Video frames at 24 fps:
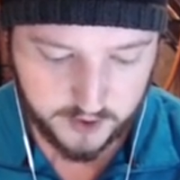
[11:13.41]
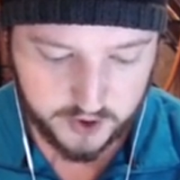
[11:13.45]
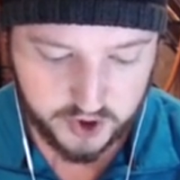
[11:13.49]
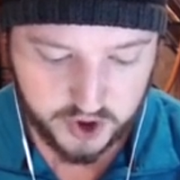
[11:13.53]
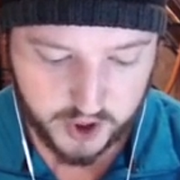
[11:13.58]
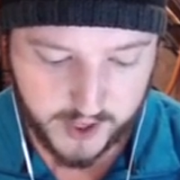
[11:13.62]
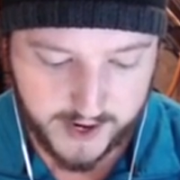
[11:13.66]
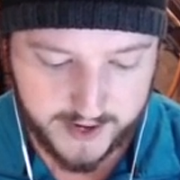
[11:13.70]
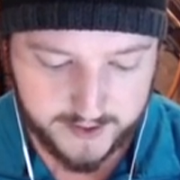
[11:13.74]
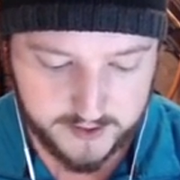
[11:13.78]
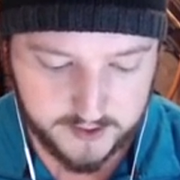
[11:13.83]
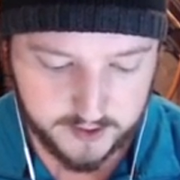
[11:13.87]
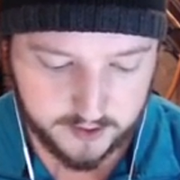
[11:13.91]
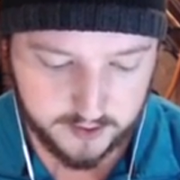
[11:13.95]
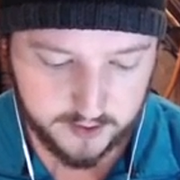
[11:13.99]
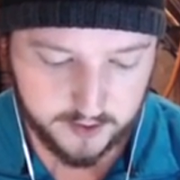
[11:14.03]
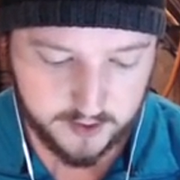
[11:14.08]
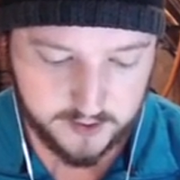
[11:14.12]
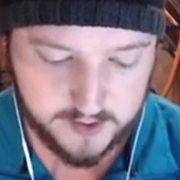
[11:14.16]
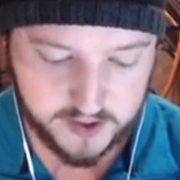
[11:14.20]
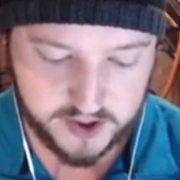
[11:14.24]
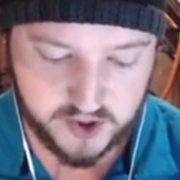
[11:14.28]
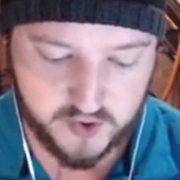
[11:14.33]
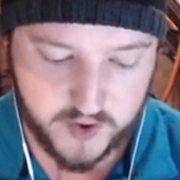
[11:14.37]
Giant,
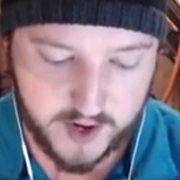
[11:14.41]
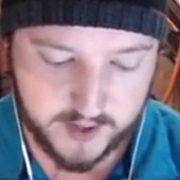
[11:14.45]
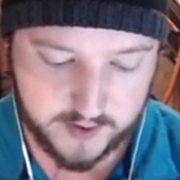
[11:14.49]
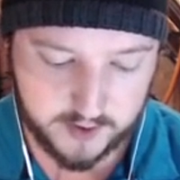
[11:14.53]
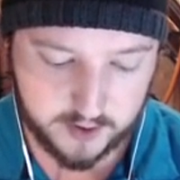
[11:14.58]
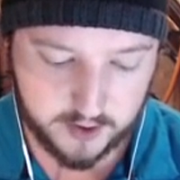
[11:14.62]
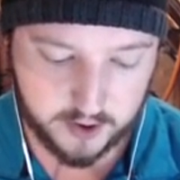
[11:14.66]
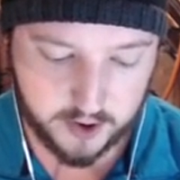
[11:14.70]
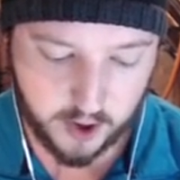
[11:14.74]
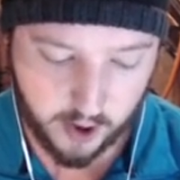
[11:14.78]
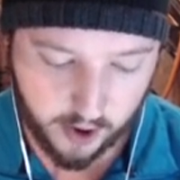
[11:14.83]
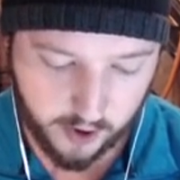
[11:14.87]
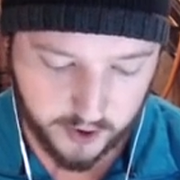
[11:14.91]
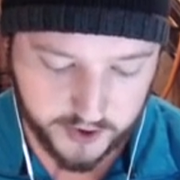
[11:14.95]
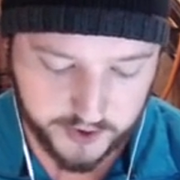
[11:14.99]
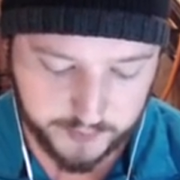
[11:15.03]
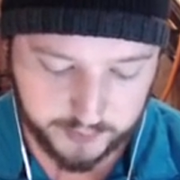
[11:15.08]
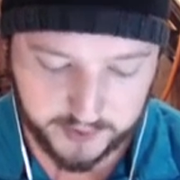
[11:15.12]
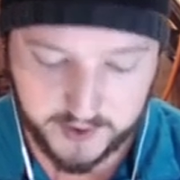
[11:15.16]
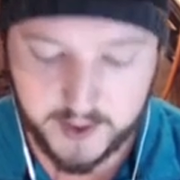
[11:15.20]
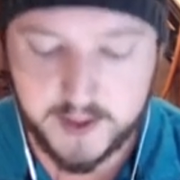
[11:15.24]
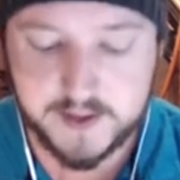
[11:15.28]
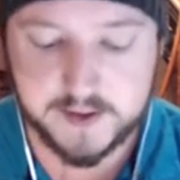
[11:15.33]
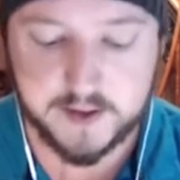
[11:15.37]
distract guards,
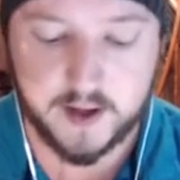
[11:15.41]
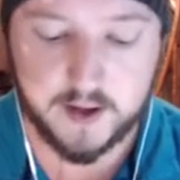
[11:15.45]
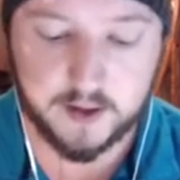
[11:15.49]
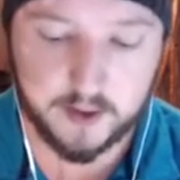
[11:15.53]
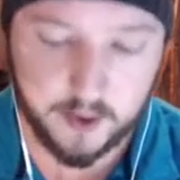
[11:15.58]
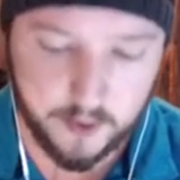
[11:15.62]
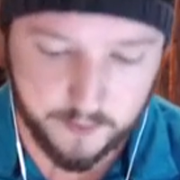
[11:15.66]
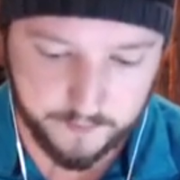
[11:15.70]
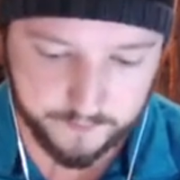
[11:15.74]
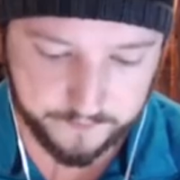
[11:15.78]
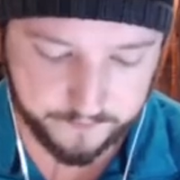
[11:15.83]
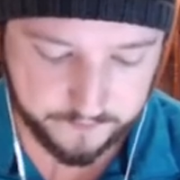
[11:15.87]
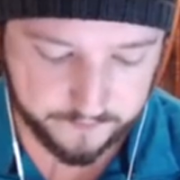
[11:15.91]
please. Thank you.